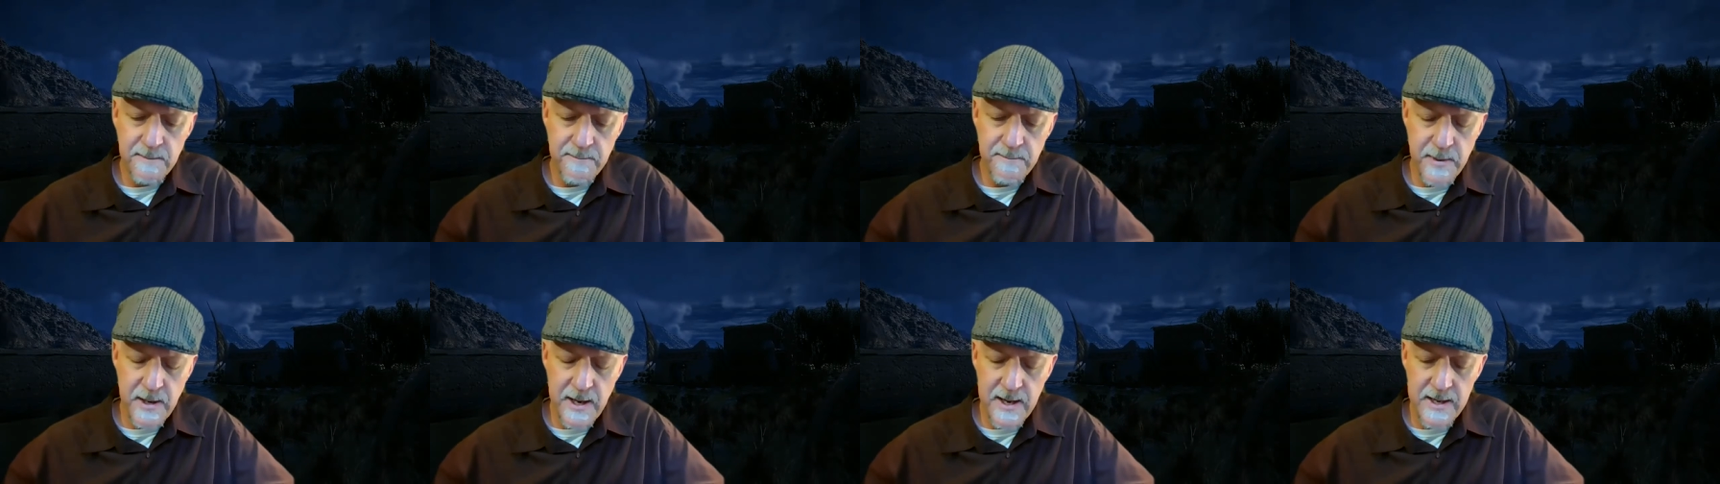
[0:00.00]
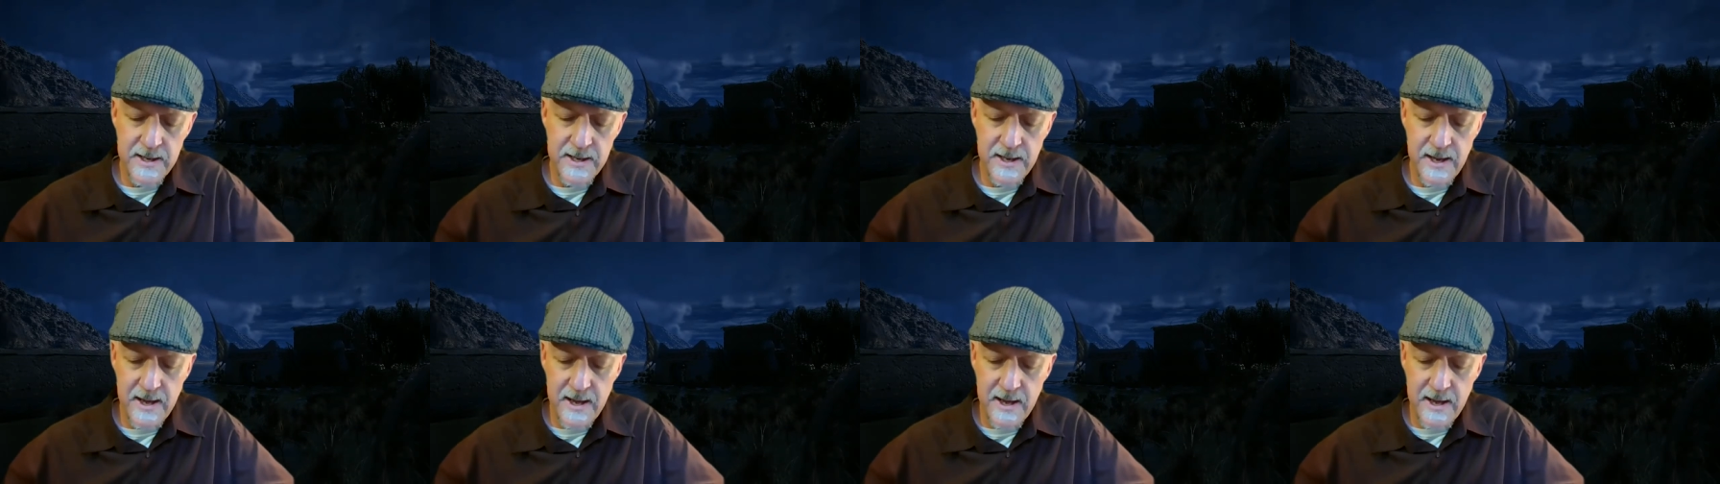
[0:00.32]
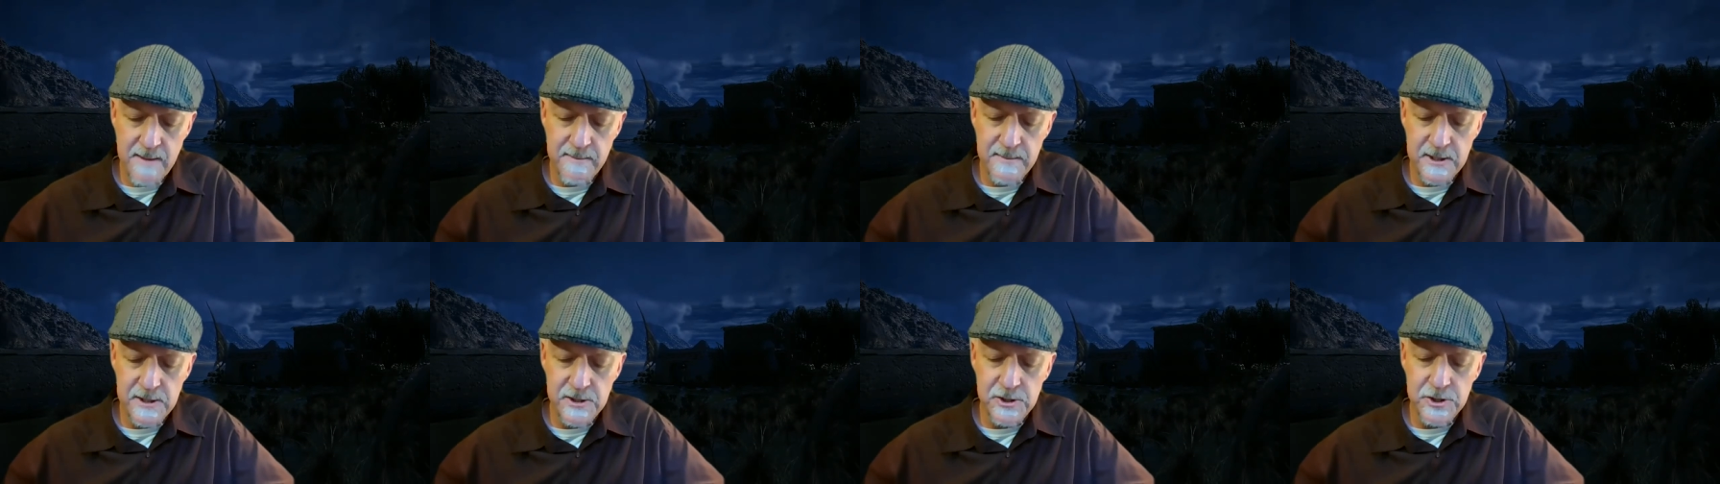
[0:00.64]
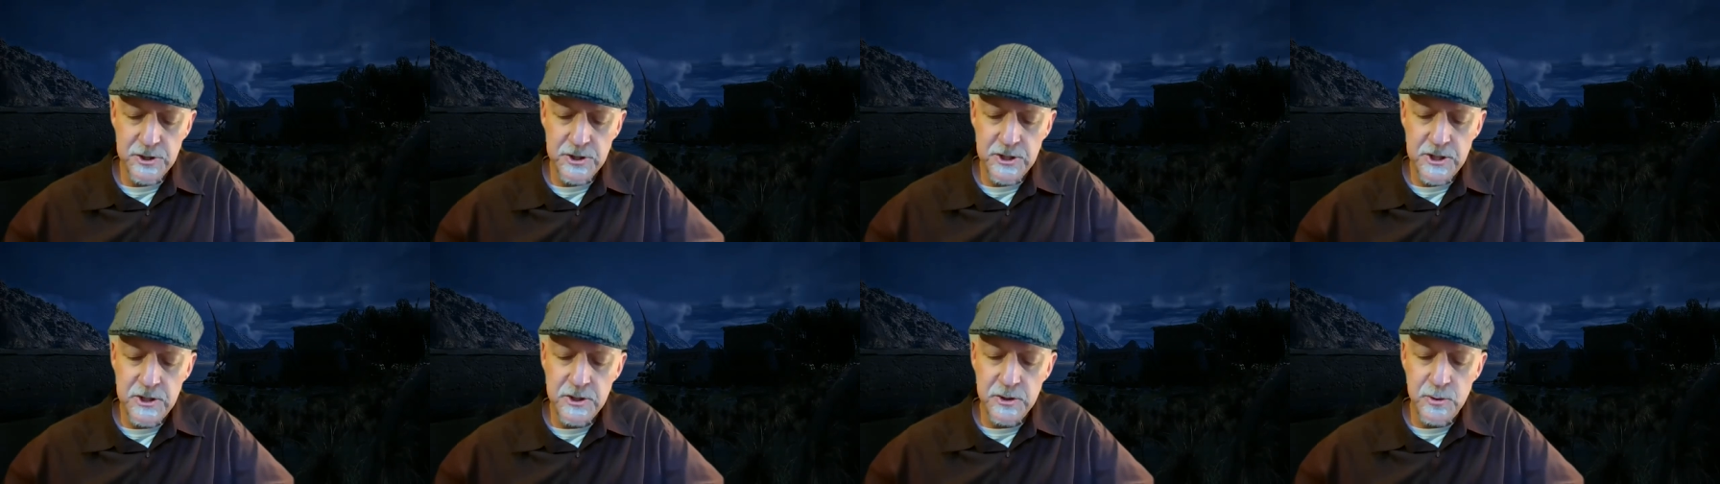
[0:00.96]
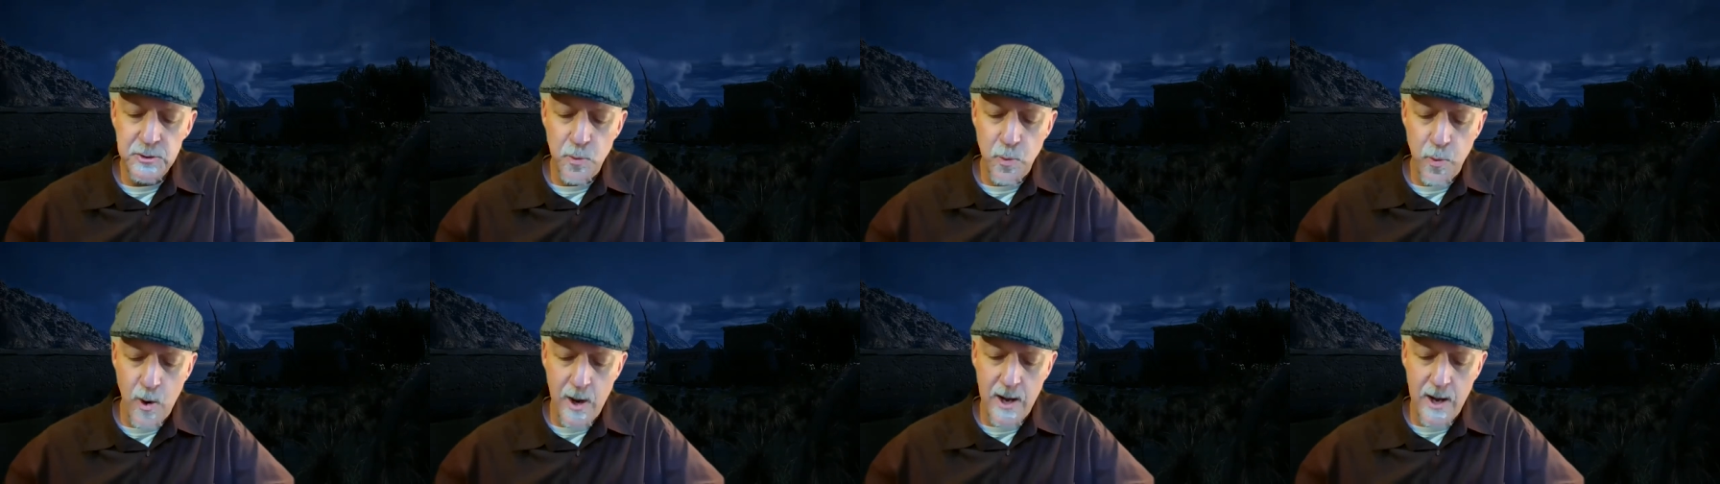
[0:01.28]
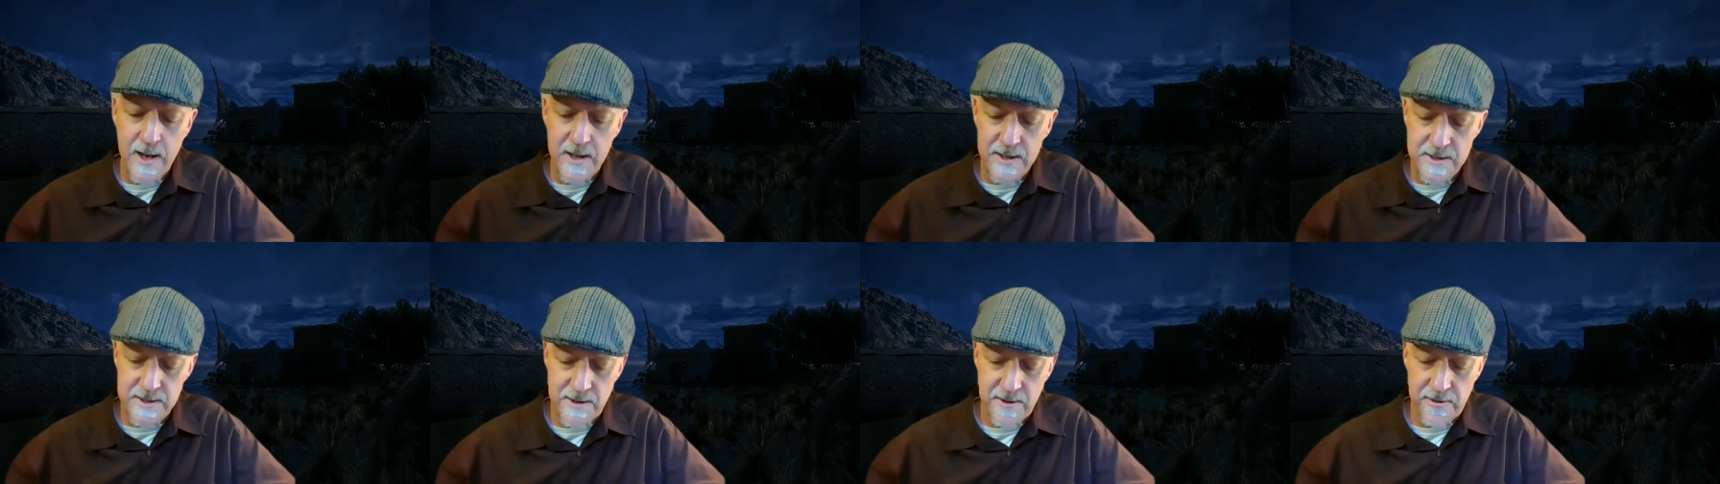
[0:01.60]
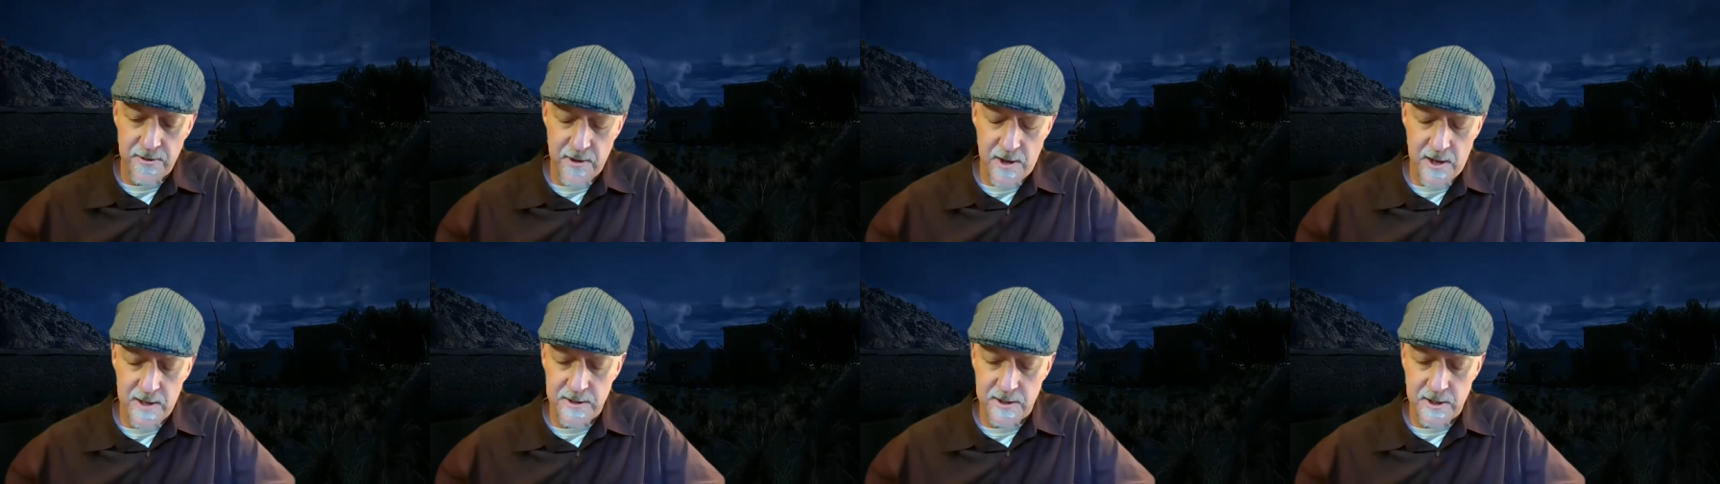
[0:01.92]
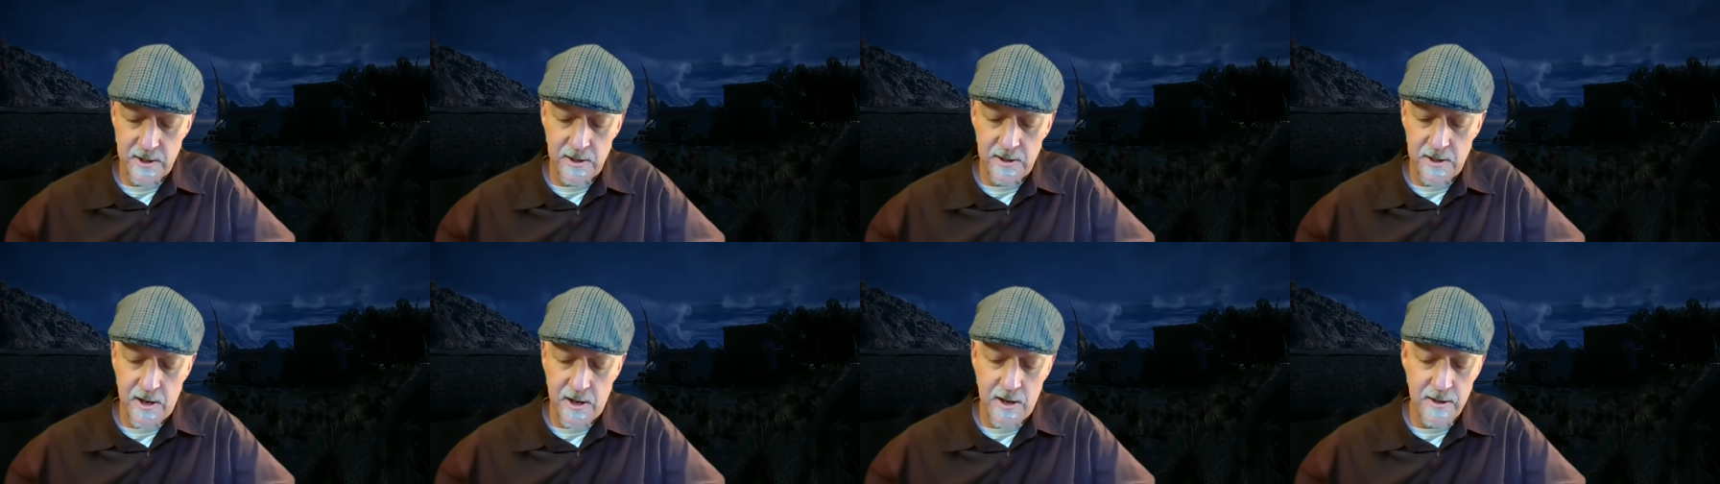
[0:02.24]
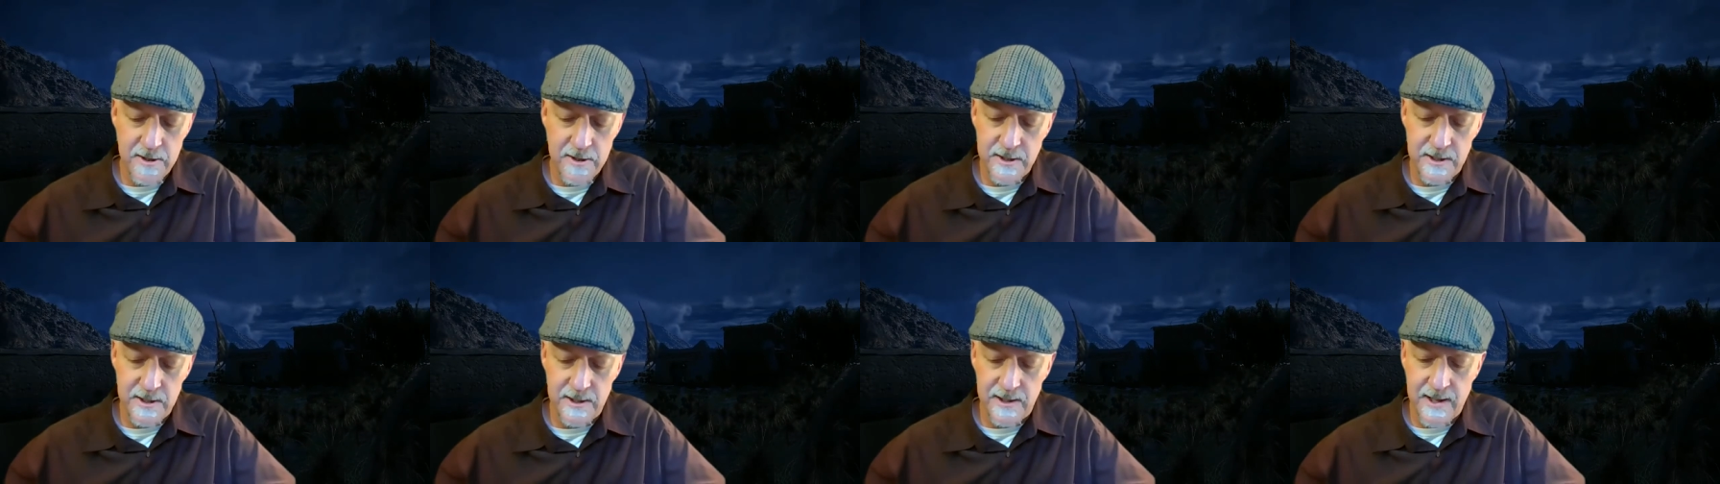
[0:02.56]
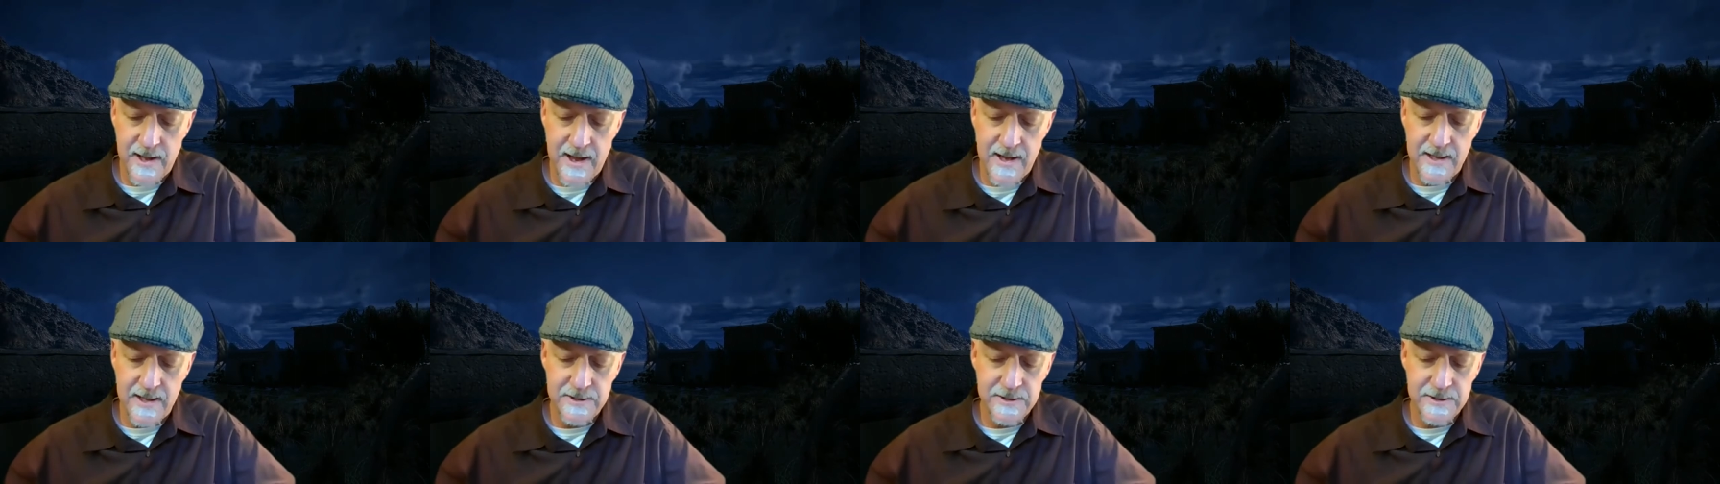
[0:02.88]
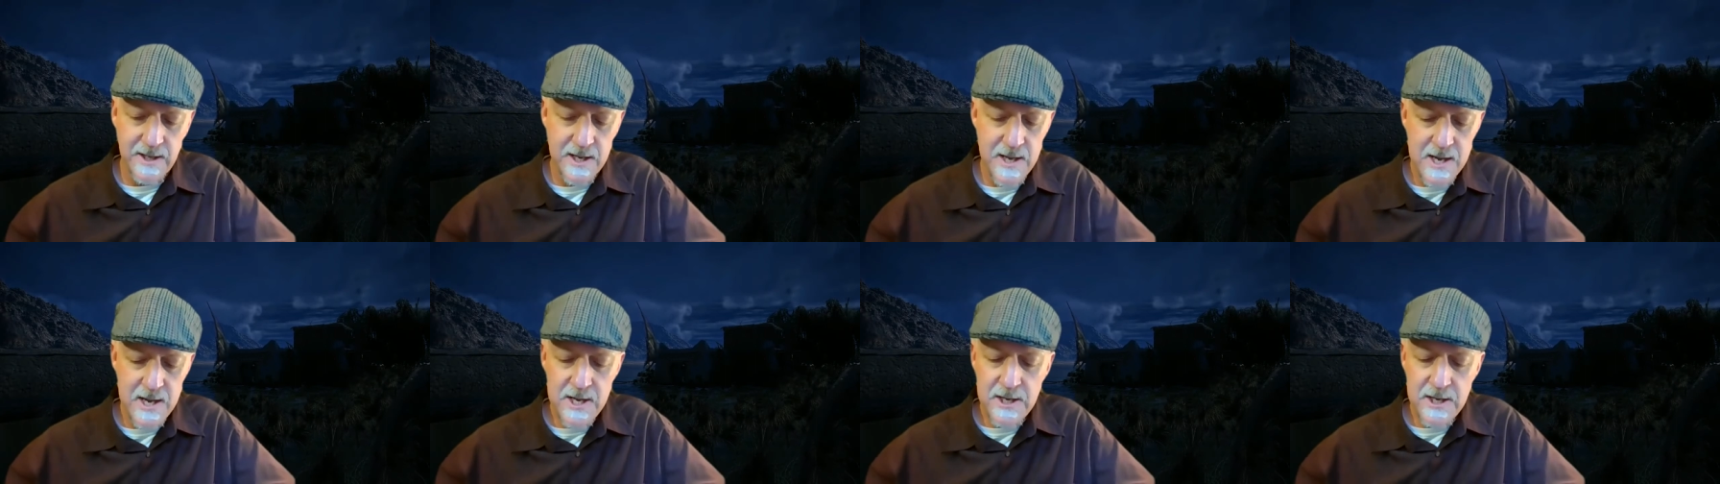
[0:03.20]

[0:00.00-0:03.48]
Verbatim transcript: By Ammon, she's won, thought Nekonkh at last.